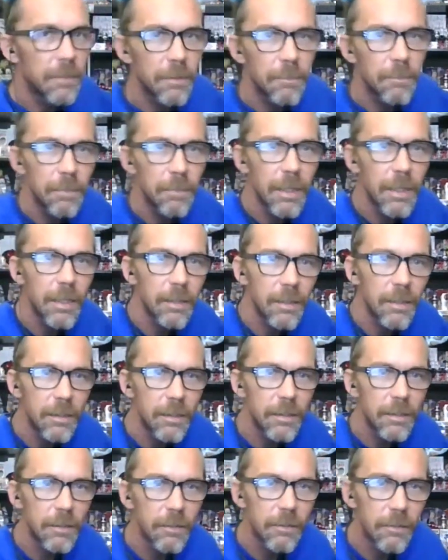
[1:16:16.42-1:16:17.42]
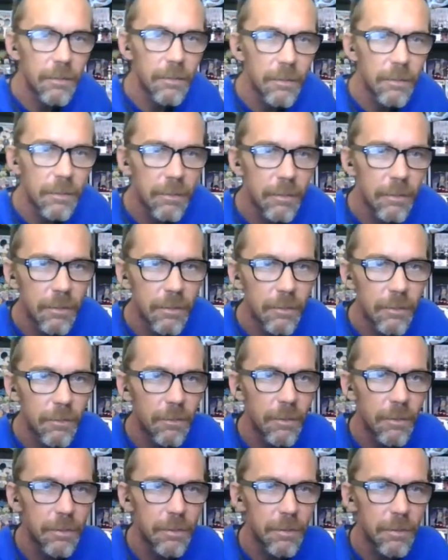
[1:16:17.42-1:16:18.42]
back there. Where
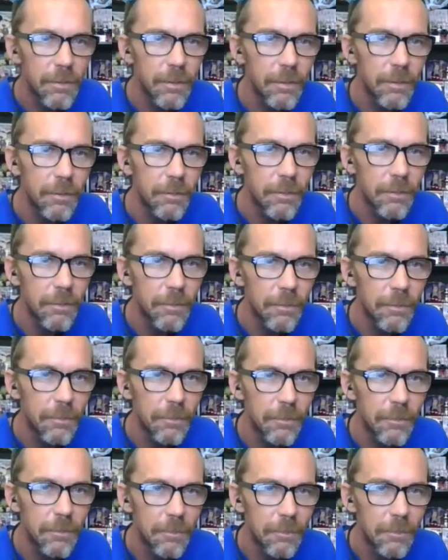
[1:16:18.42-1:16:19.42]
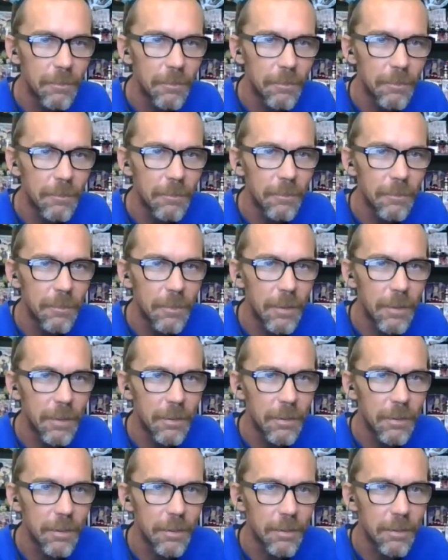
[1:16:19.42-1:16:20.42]
is she? There
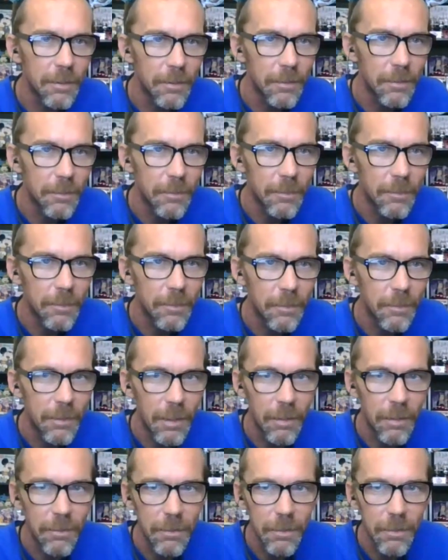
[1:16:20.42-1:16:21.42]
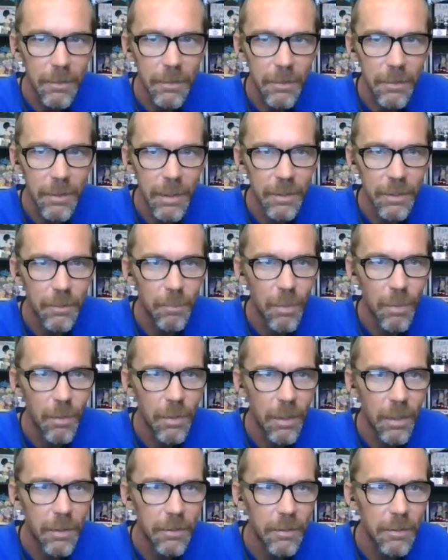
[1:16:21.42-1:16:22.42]
she is. Yes, that's
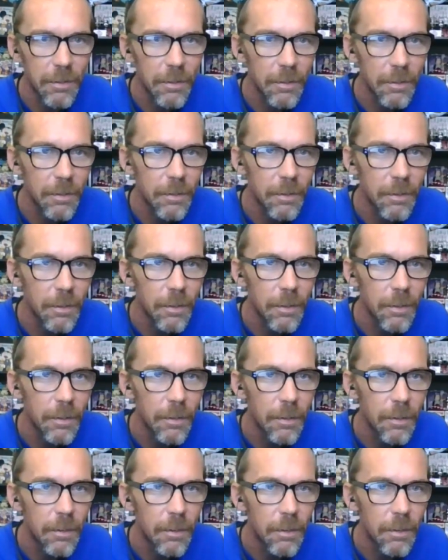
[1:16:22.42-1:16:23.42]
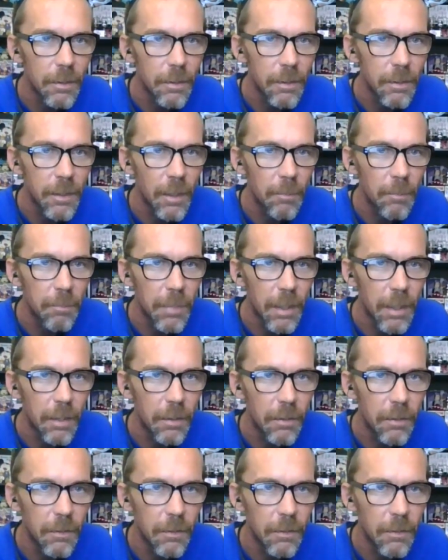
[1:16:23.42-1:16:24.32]
Pocahontas. And you got Belle,